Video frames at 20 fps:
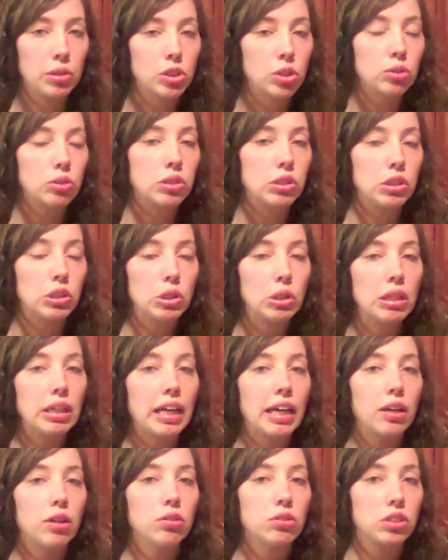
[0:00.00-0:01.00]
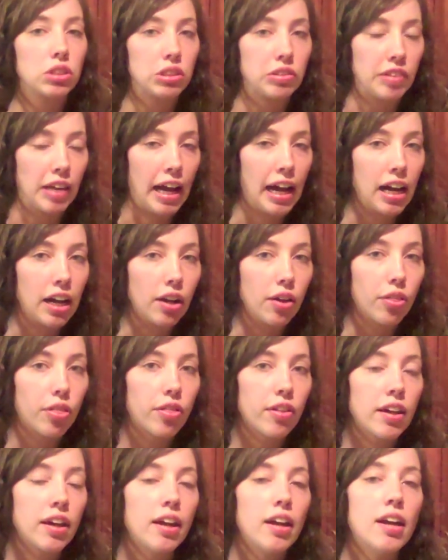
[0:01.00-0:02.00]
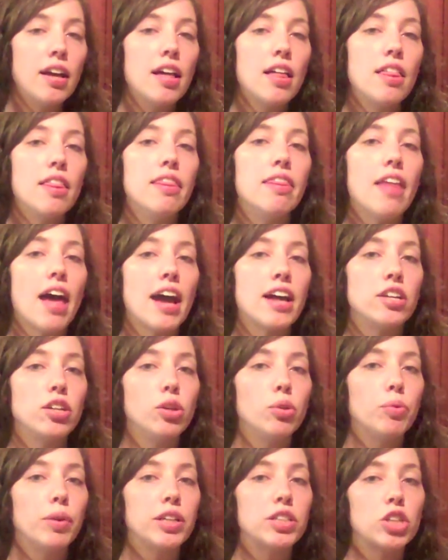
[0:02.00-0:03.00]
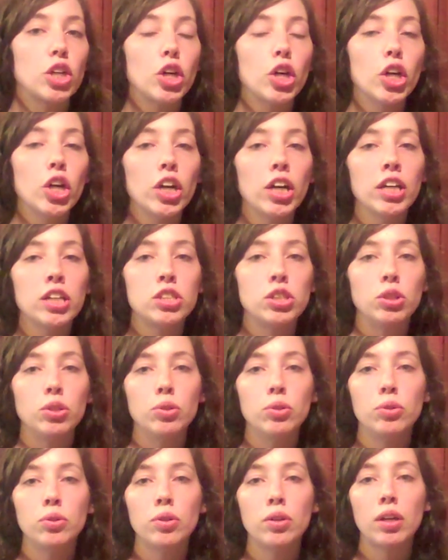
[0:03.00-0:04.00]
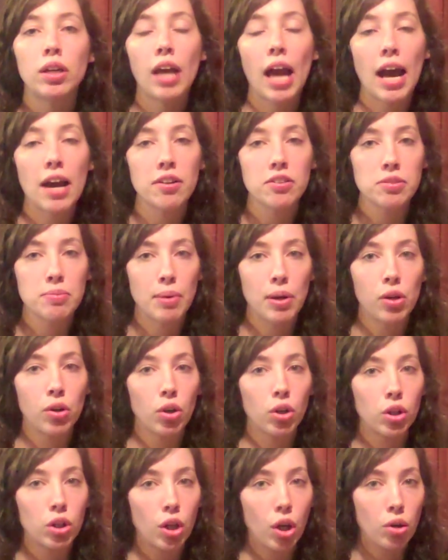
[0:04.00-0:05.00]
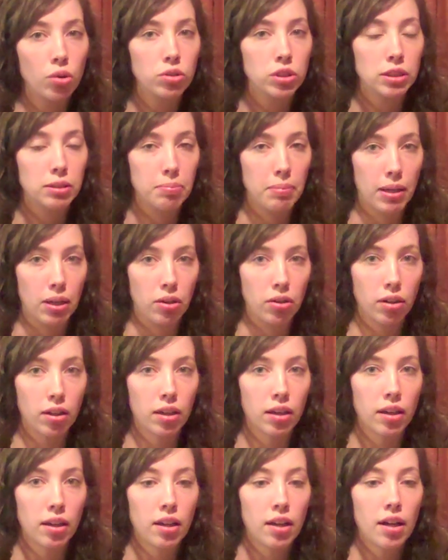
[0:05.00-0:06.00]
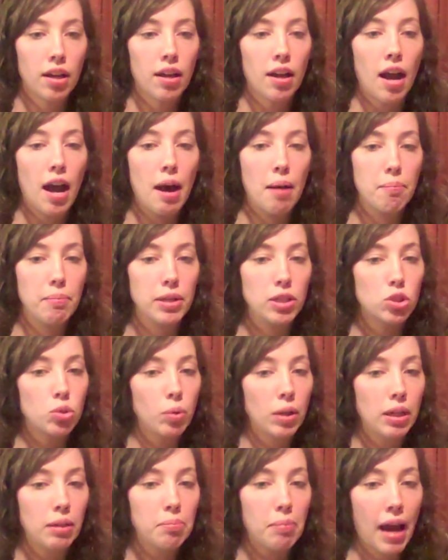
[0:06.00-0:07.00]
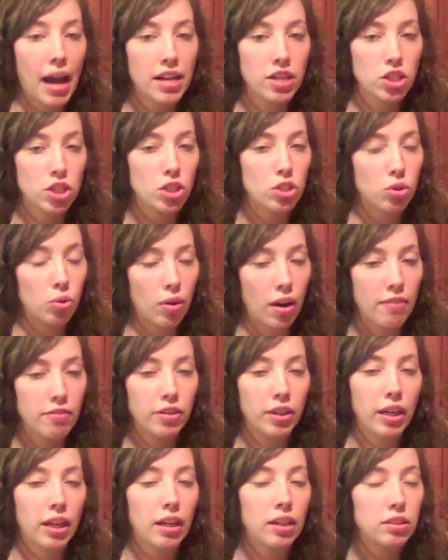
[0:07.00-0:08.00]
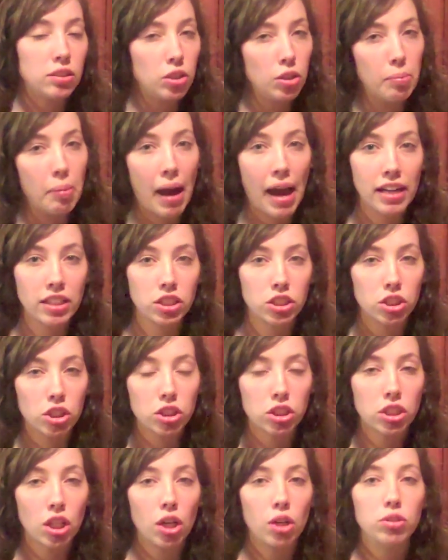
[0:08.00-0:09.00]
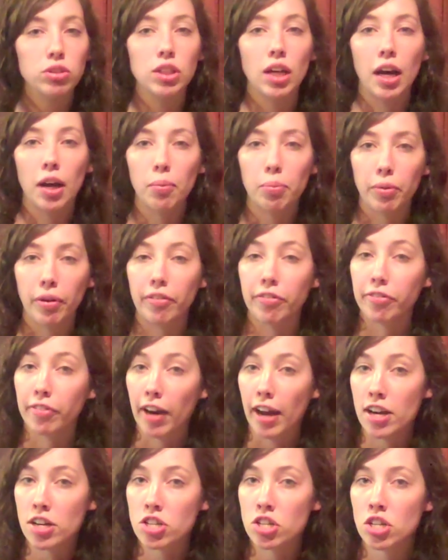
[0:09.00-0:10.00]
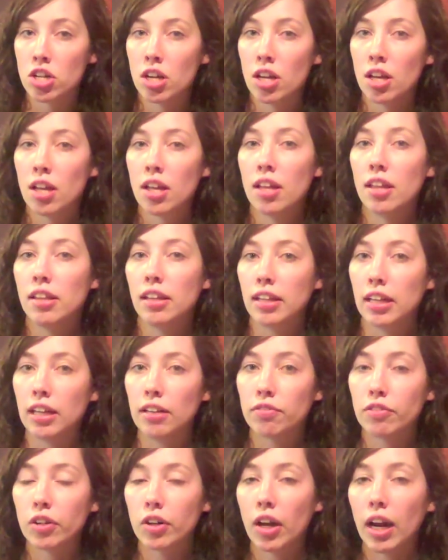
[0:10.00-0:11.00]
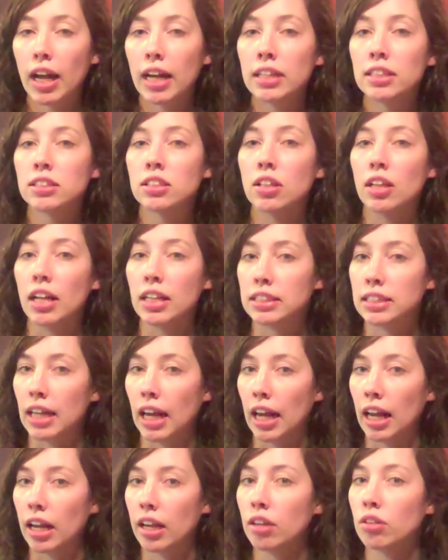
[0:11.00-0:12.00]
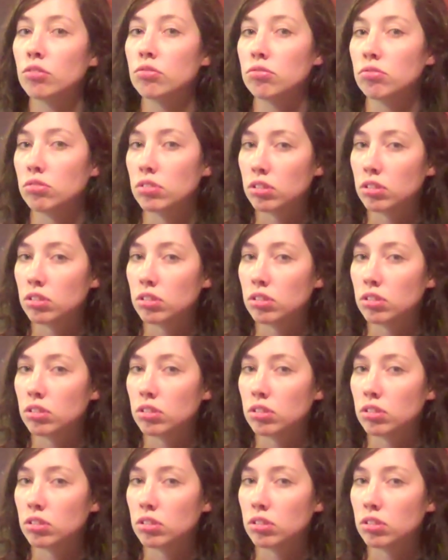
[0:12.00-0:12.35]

with Julie at Cultures for Health, that you return to cow's milk or goat's milk between batches or every 2 batches or so to help refresh the kefir grains so they stay